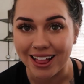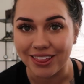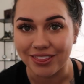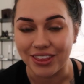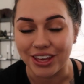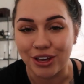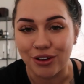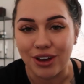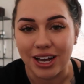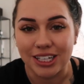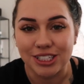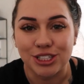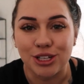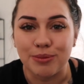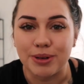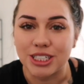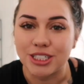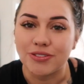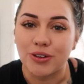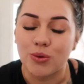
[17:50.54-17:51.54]
Thank you guys so
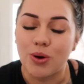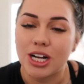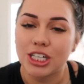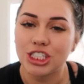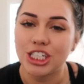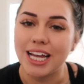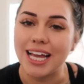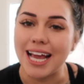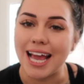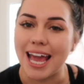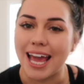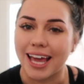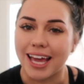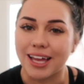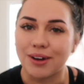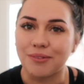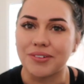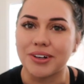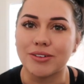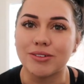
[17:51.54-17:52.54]
much for watching,
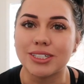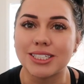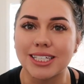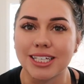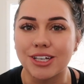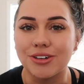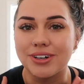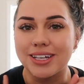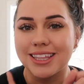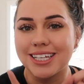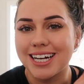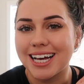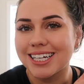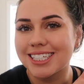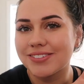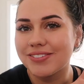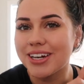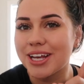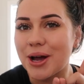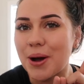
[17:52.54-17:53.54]
and we will see you in the
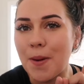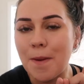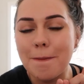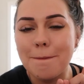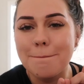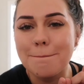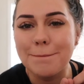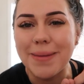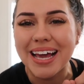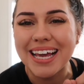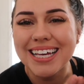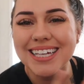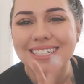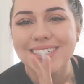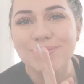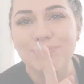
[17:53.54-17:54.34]
next video. Bye.